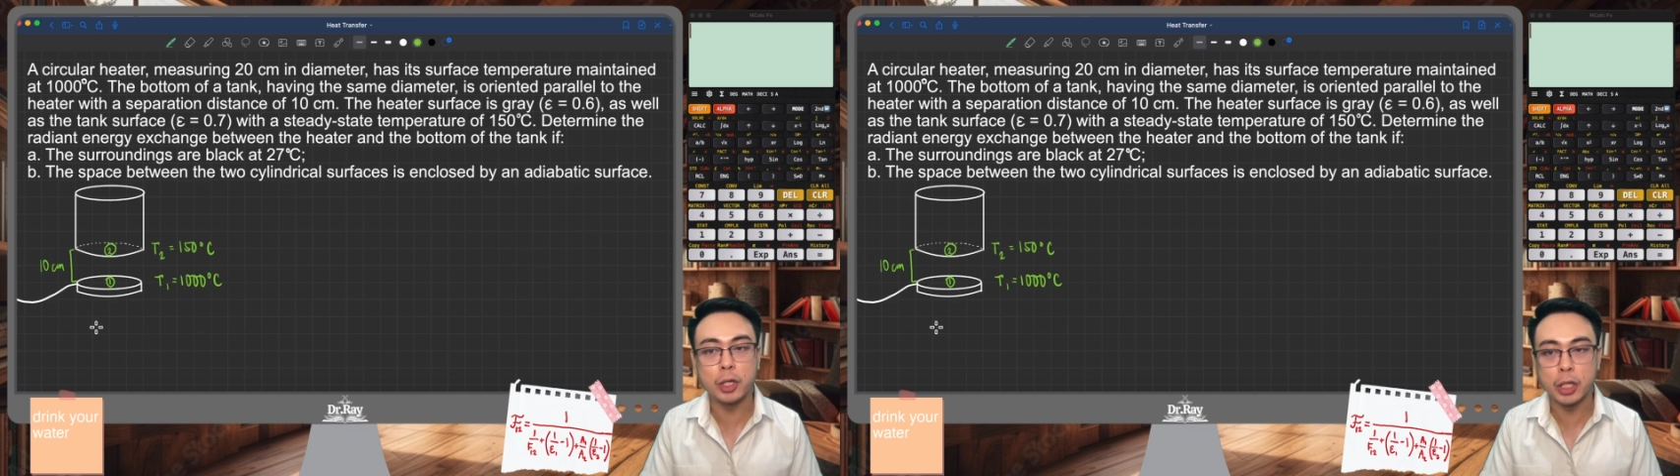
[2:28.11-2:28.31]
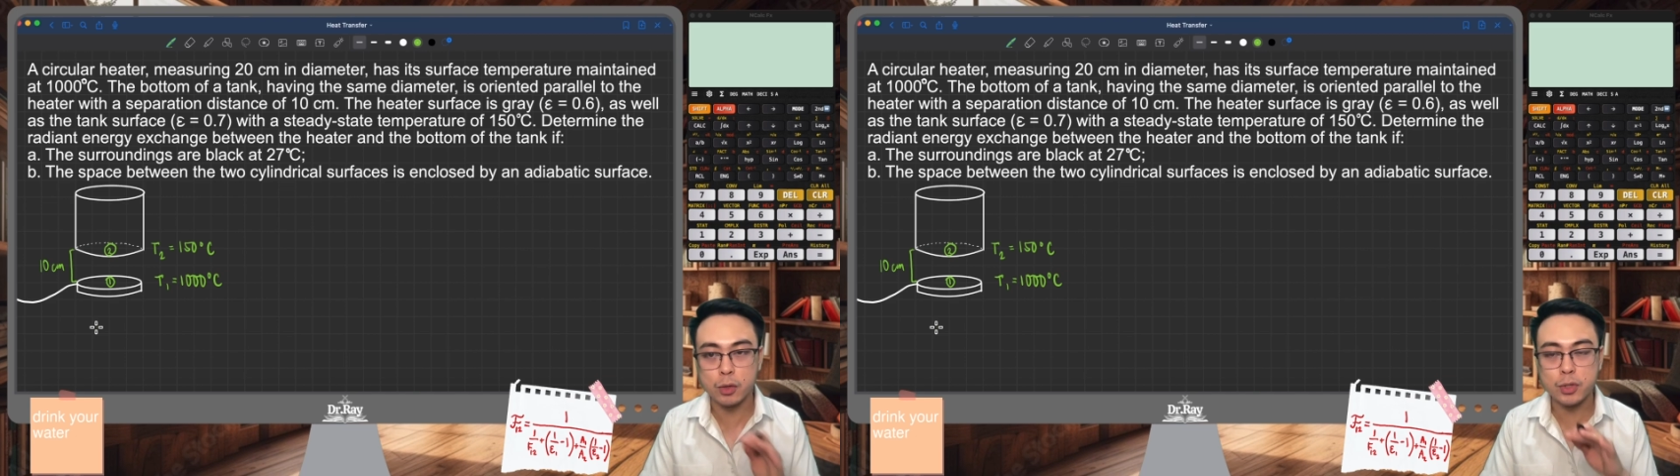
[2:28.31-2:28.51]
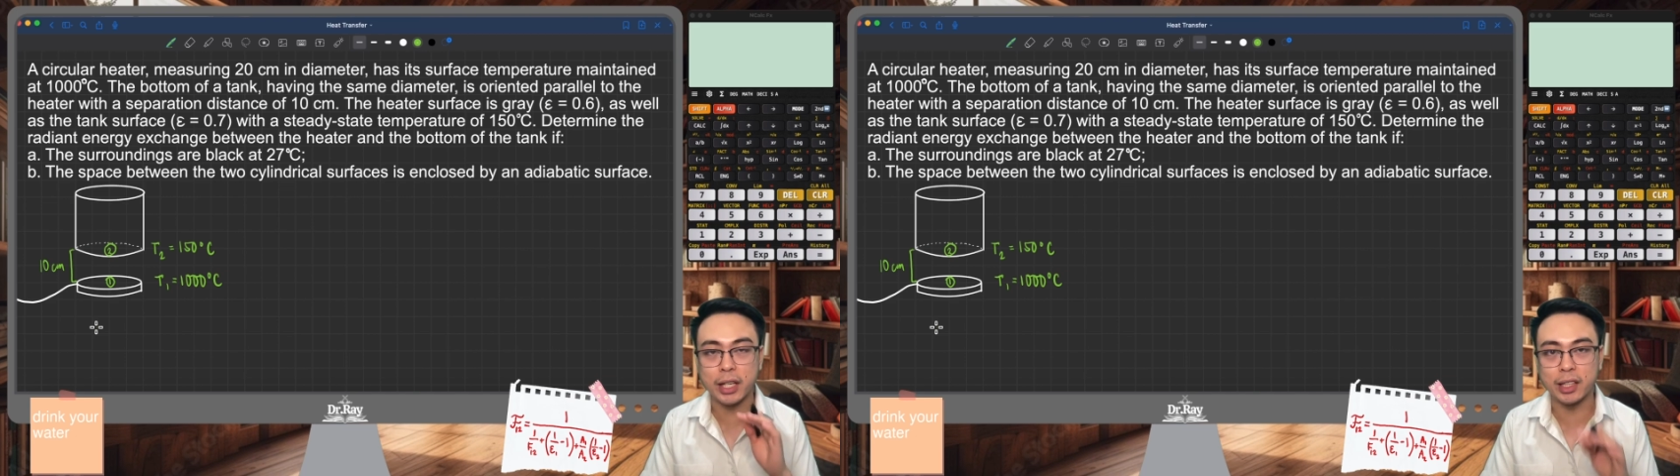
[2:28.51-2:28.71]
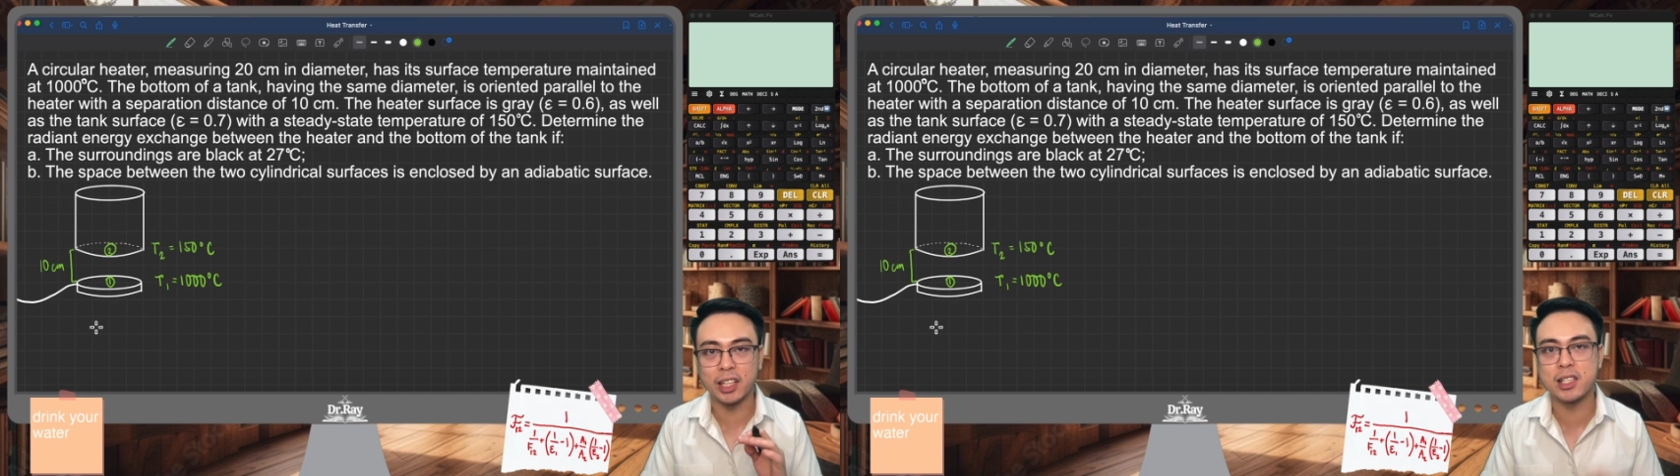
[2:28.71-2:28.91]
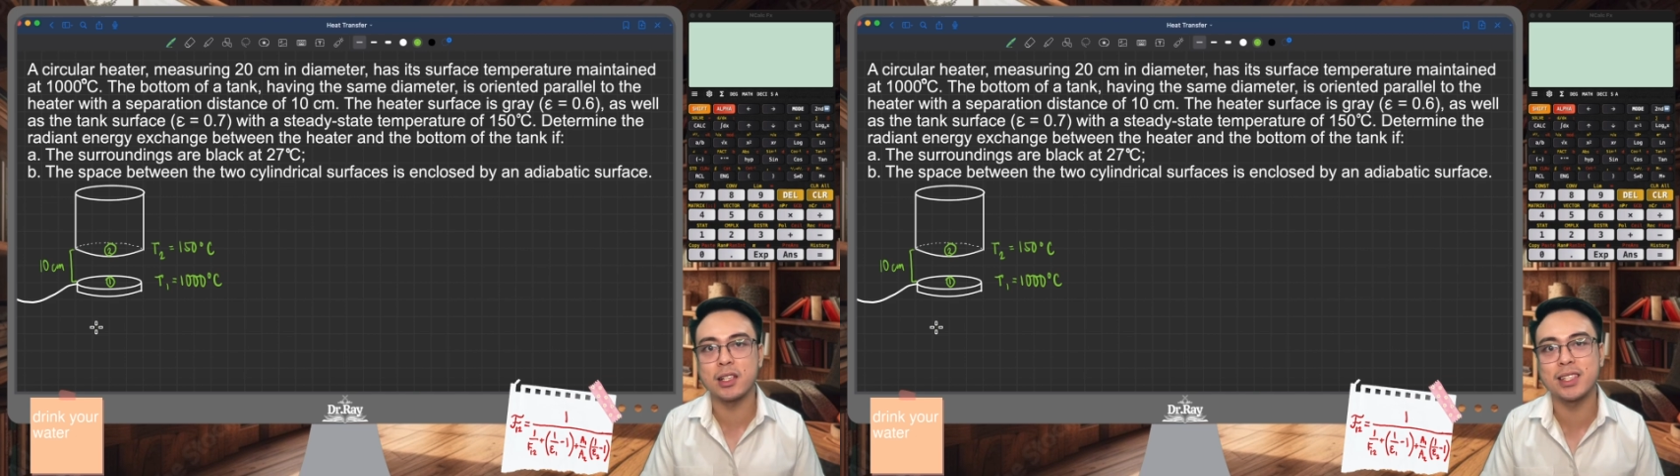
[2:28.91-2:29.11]
using
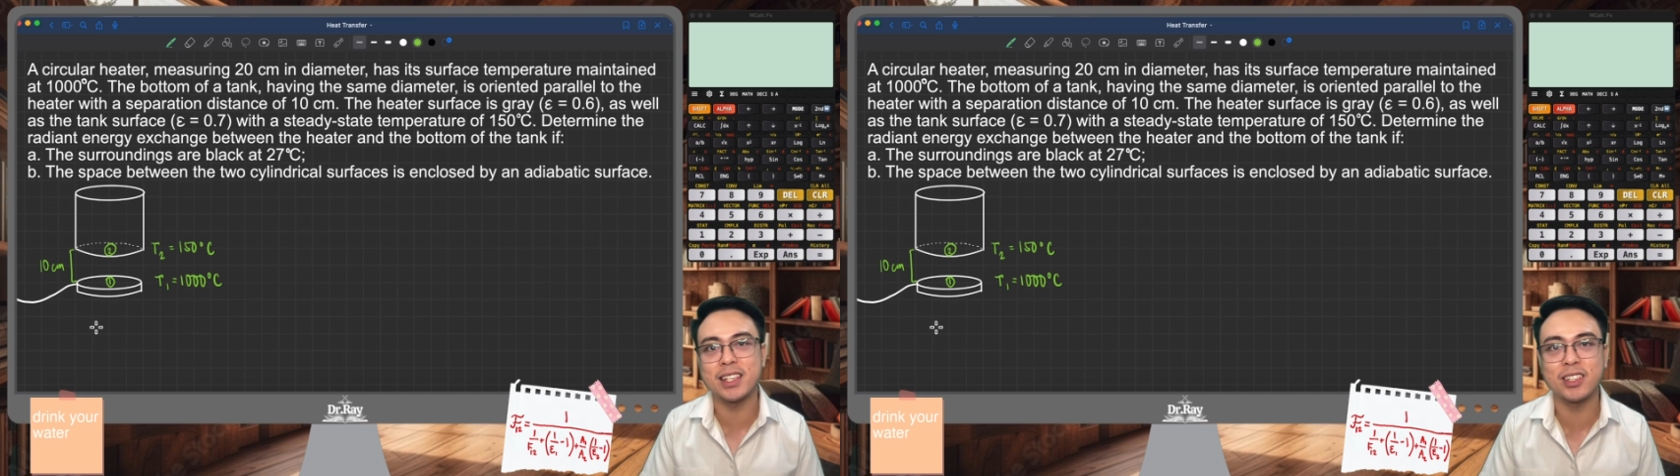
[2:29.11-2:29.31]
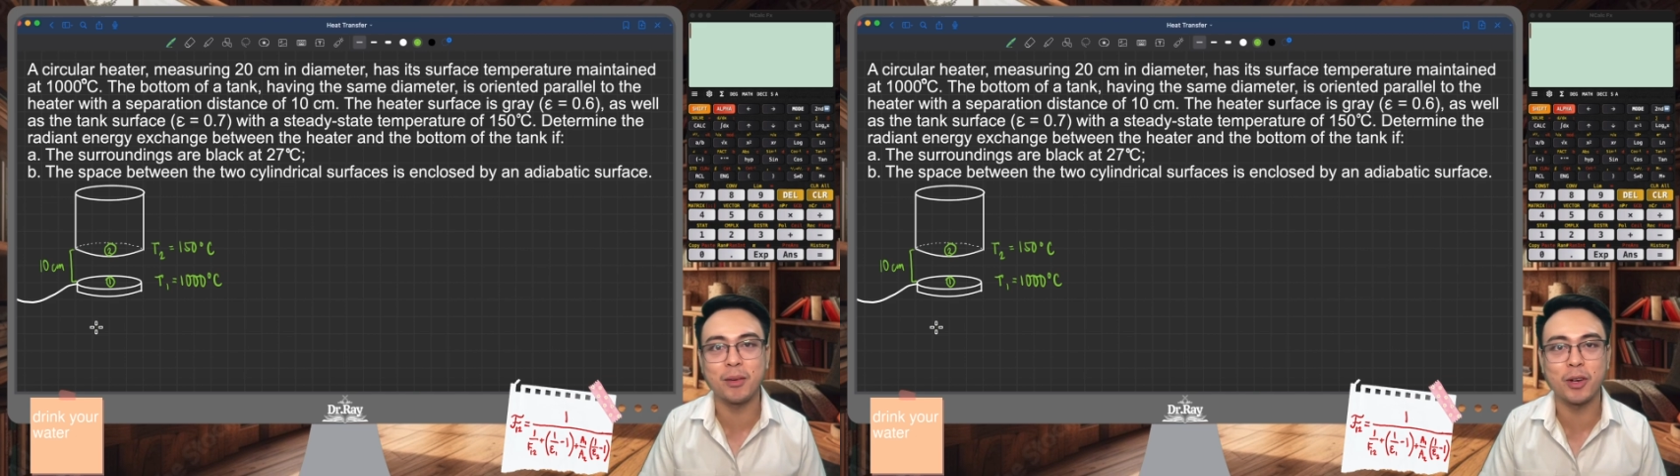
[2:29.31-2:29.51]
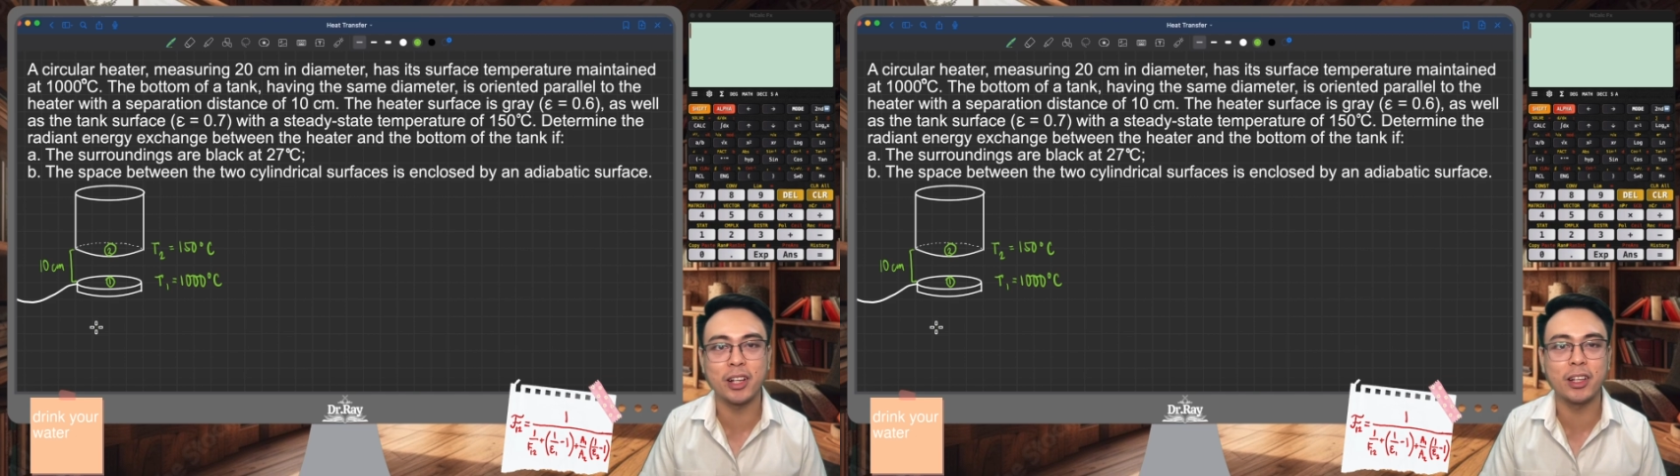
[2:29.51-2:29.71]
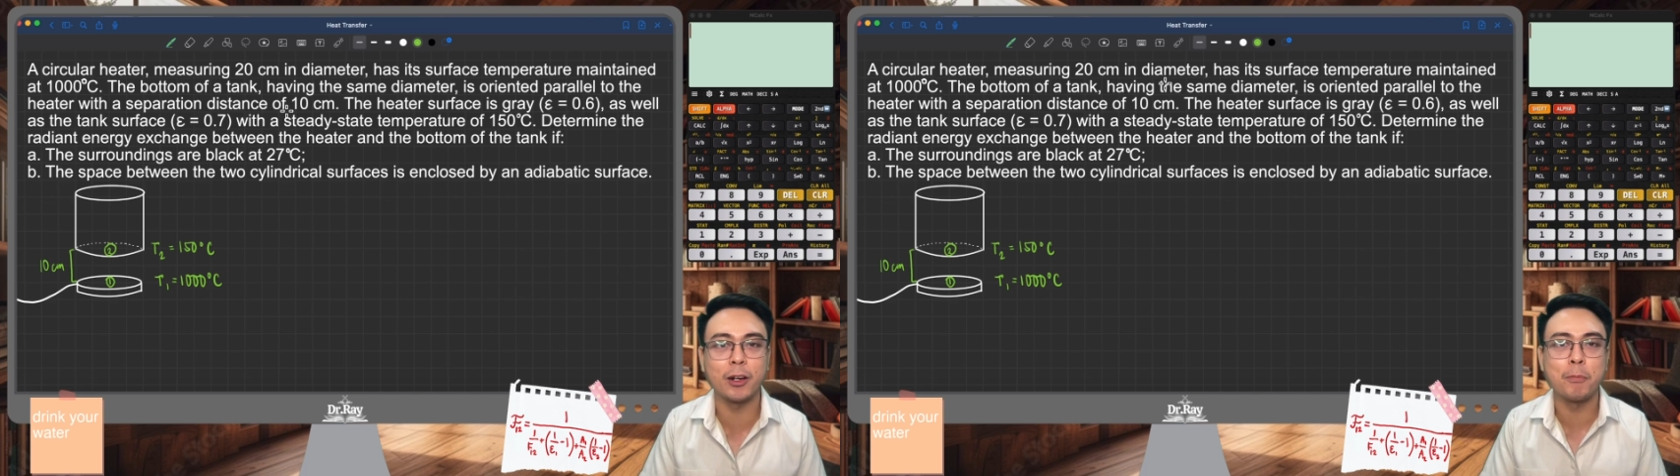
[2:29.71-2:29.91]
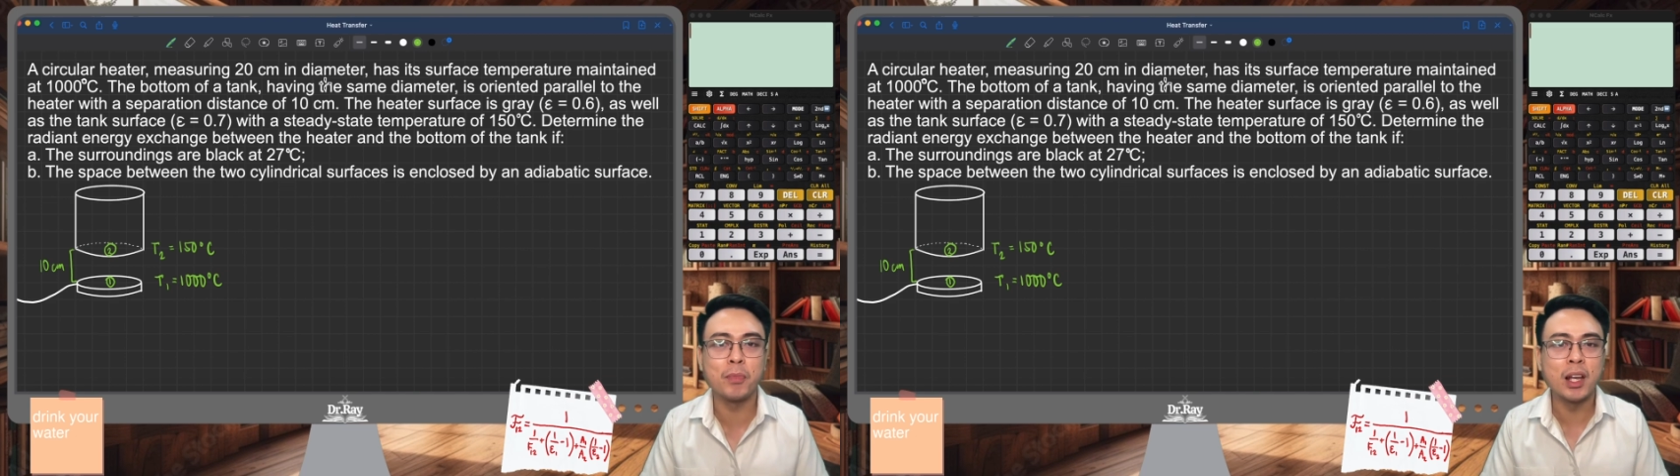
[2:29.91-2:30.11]
this system right here.